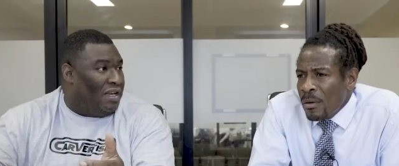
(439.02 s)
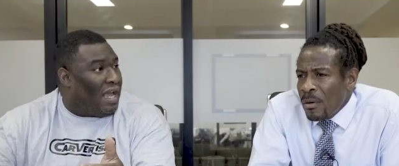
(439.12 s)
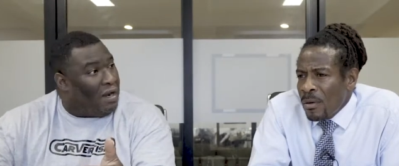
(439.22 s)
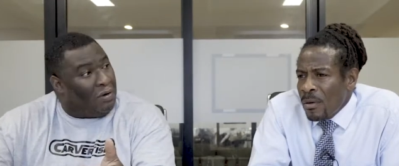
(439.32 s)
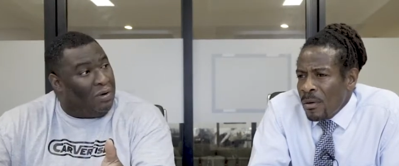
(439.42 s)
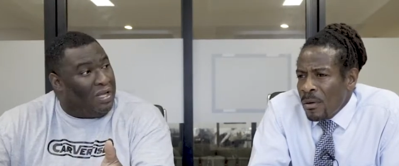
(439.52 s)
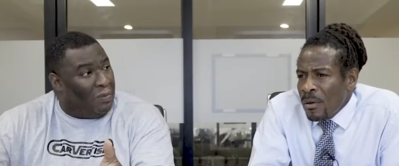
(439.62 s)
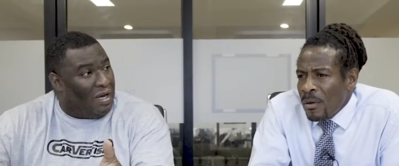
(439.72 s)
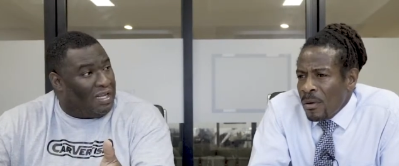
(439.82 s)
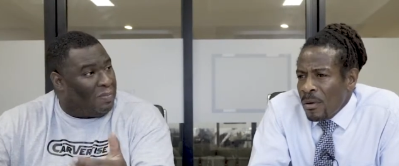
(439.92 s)
Speaker 1: your dad, who he
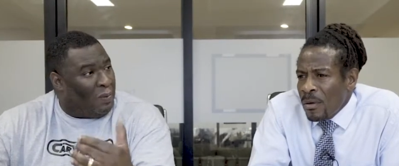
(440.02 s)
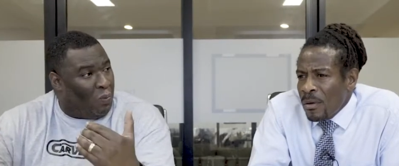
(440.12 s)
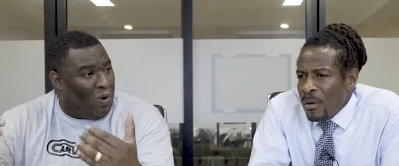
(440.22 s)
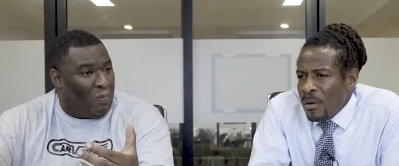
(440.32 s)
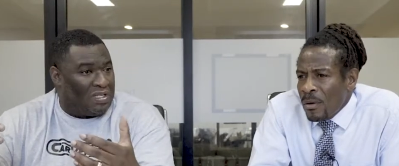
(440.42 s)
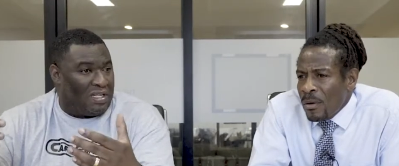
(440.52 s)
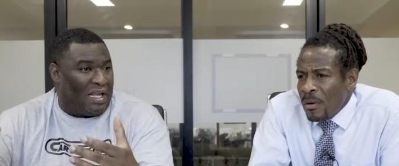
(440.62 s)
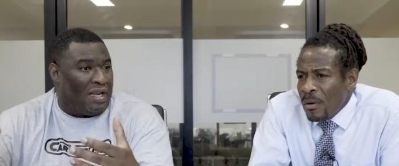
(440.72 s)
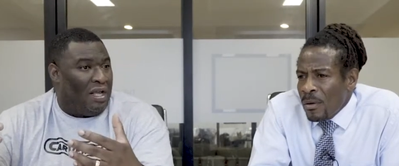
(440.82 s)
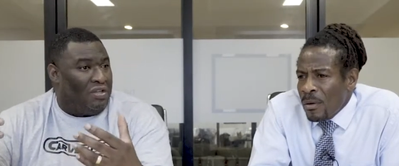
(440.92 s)
was, but when was it
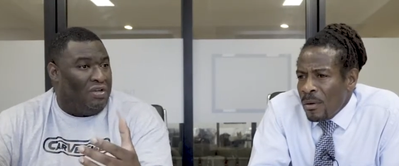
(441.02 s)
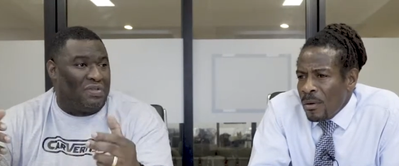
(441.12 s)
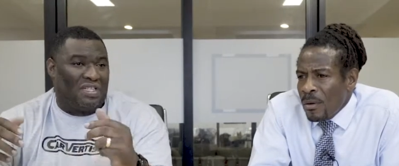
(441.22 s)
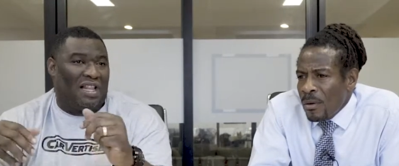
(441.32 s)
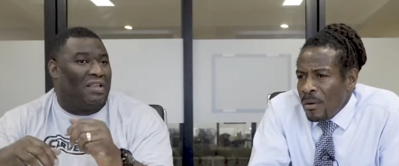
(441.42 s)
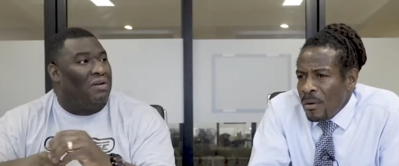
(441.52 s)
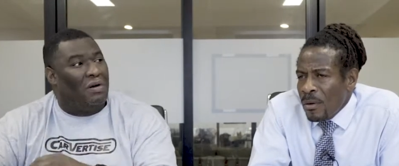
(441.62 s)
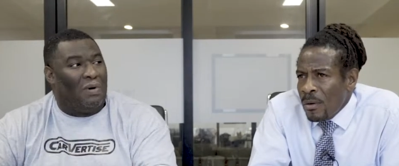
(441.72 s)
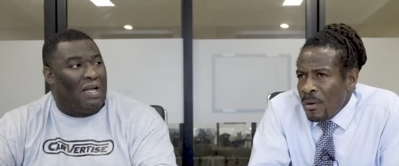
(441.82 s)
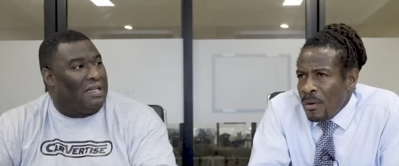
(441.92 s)
that you was just like, you
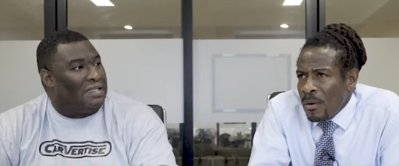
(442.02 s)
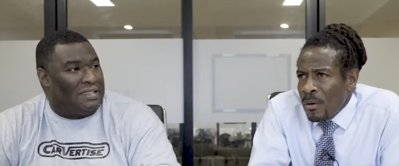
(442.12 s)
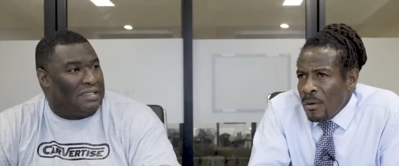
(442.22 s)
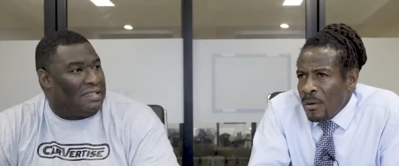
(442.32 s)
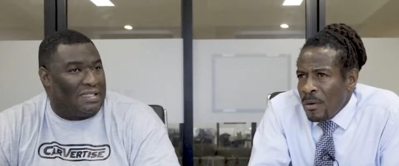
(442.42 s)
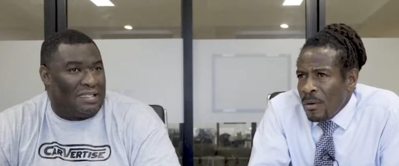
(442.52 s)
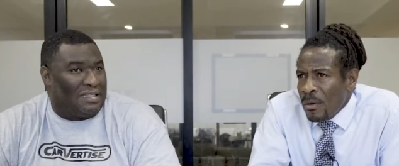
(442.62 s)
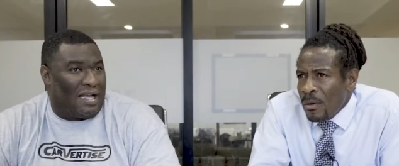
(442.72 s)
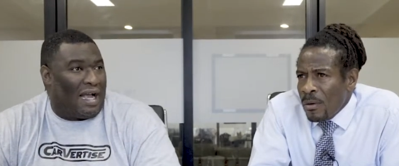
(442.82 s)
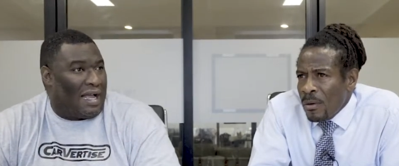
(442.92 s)
know what, this is, this
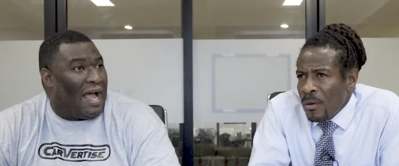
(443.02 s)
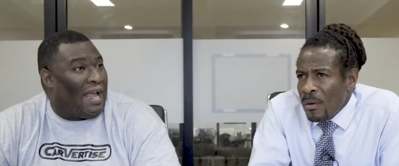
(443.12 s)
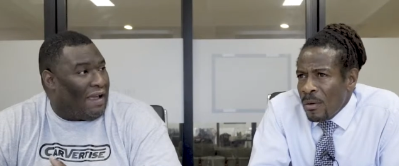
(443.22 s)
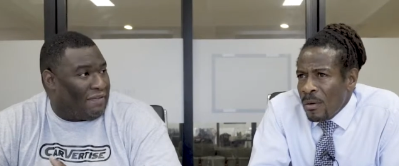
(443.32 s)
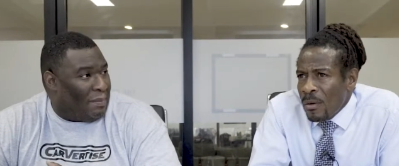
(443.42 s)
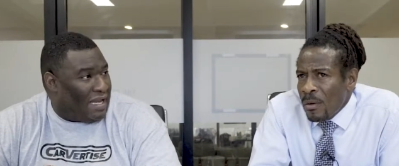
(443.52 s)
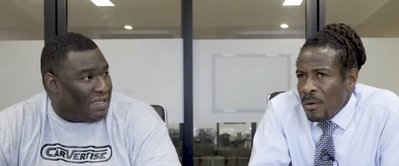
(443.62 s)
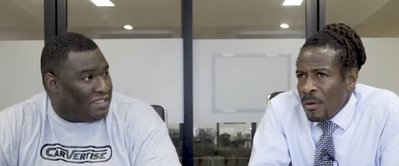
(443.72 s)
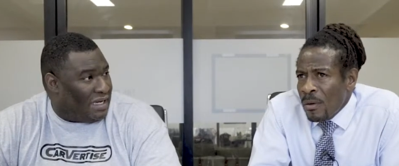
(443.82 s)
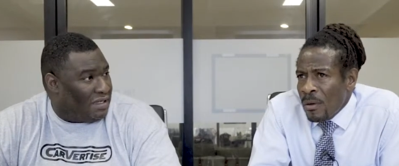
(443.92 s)
is, I, I have to make
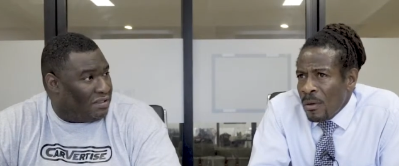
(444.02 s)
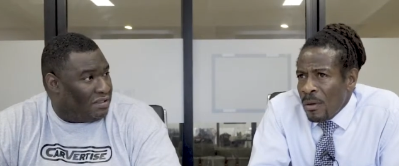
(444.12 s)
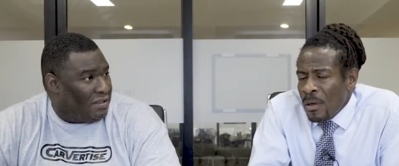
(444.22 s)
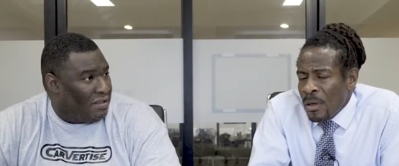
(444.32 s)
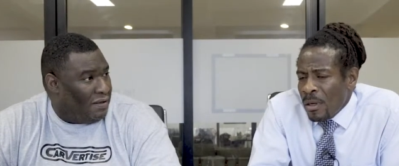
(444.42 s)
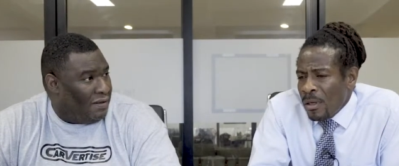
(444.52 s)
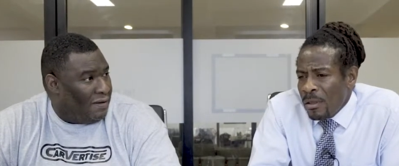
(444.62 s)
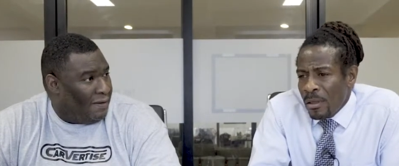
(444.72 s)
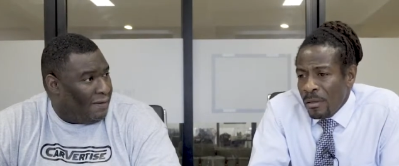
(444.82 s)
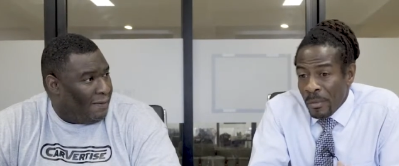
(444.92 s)
a change?
Speaker 2: It,
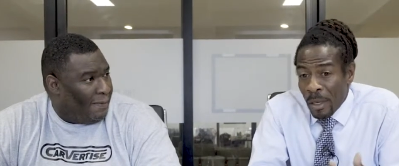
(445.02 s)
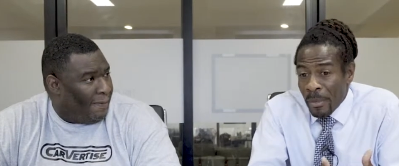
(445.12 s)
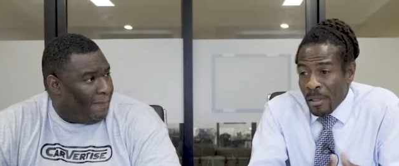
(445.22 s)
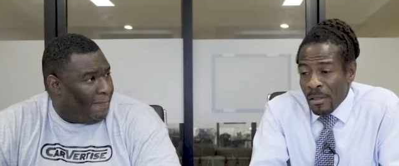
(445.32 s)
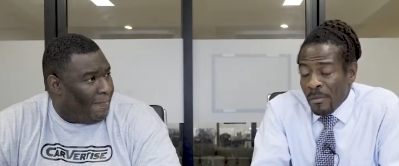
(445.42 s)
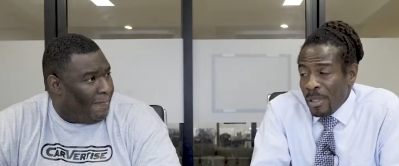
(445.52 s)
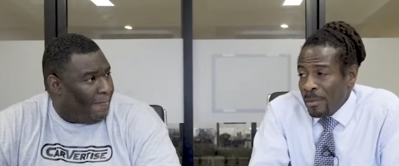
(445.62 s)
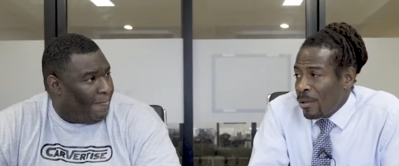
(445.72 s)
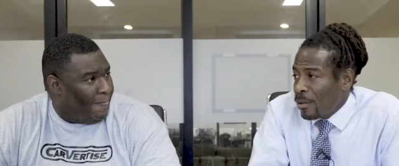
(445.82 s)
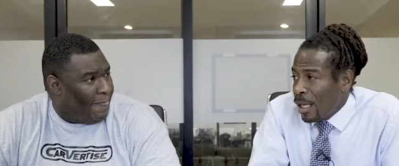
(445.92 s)
it, I mean, this has been
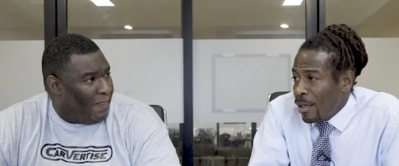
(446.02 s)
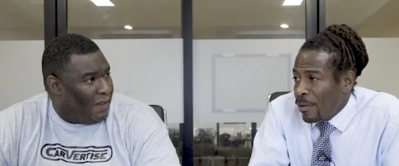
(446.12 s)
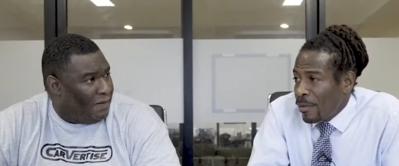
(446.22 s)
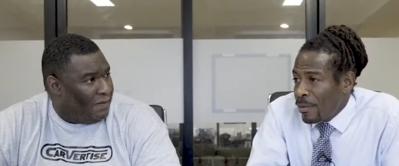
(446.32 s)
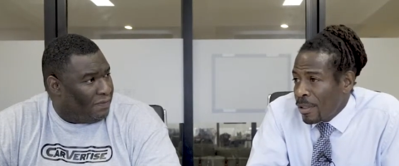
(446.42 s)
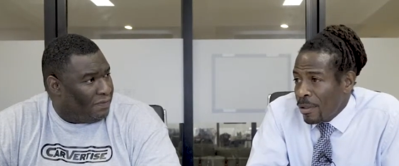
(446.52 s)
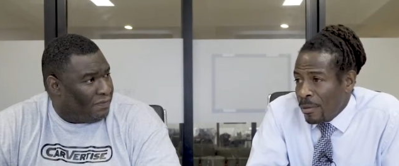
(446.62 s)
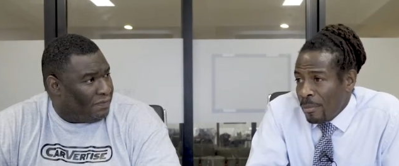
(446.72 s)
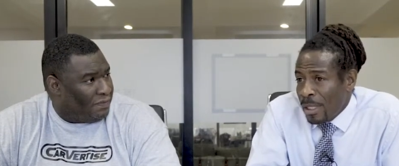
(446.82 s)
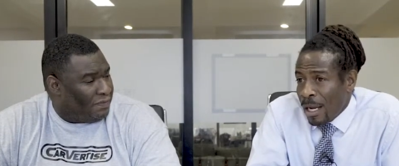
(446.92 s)
my whole life, you
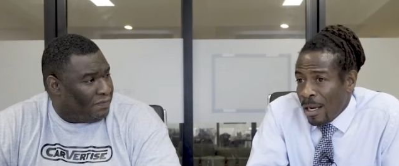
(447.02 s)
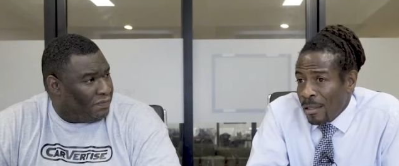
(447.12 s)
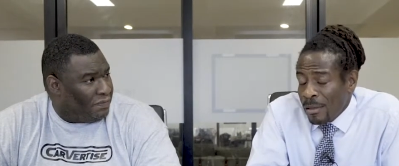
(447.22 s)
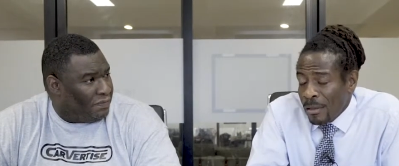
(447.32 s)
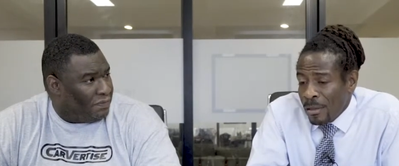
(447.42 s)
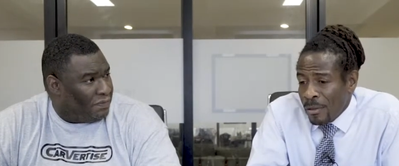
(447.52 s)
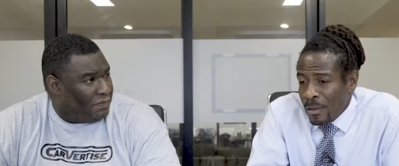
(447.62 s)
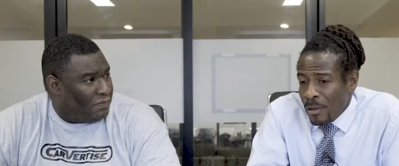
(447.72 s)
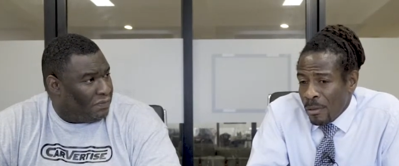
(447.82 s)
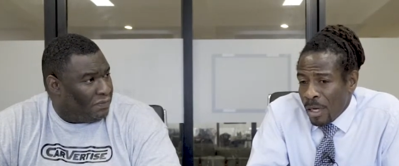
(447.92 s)
know, I mean, honestly,
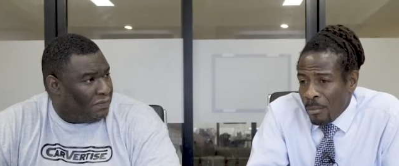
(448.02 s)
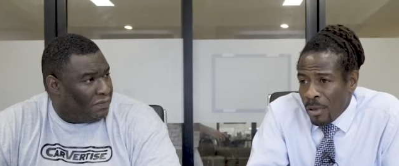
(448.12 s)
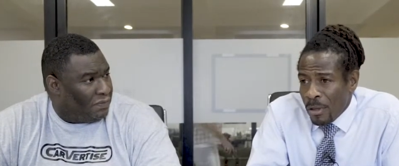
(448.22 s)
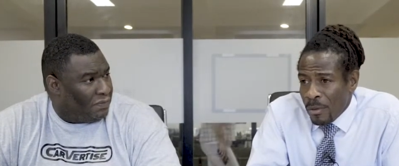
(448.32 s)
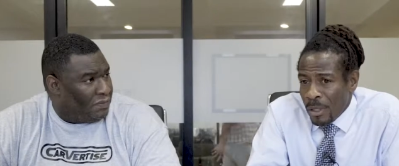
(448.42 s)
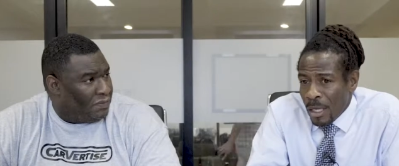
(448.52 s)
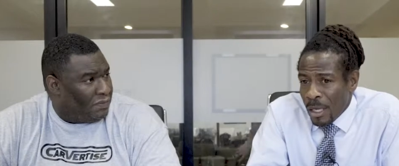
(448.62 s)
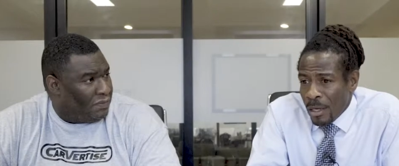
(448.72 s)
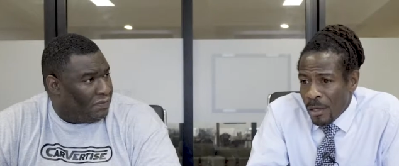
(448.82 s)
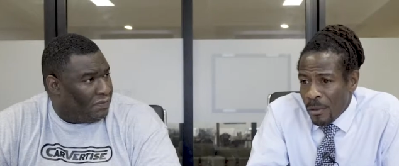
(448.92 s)
you know, my brother and
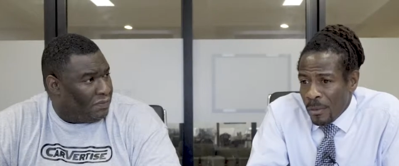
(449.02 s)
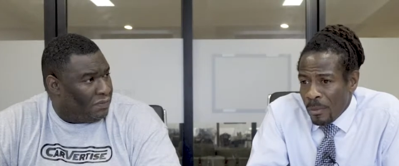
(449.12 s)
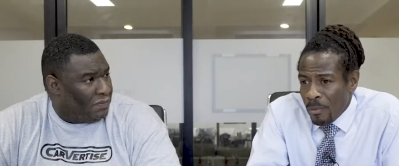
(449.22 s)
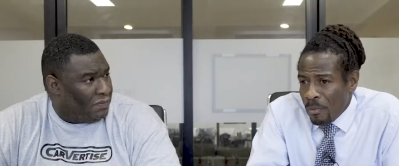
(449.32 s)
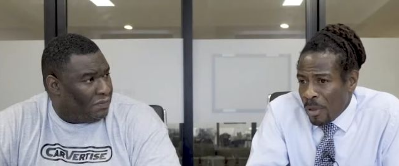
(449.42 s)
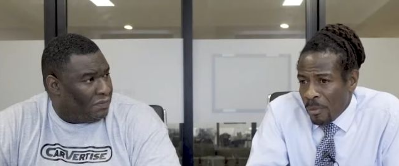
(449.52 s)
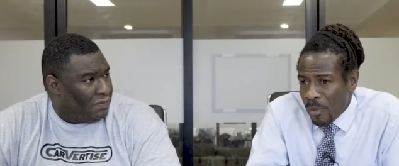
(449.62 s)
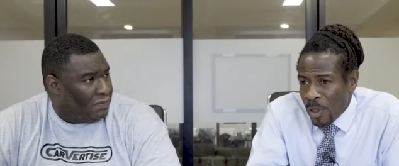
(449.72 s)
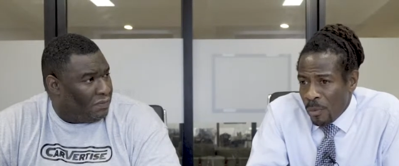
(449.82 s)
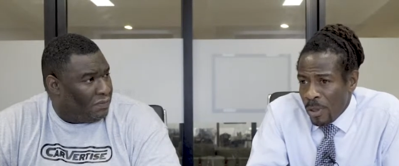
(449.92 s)
I, I mean,
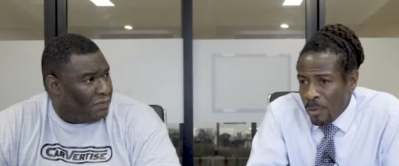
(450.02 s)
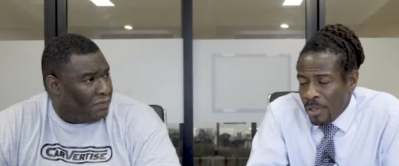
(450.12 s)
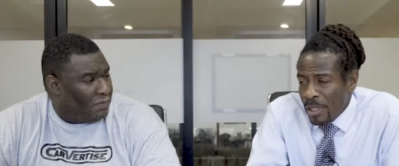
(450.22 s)
we, we were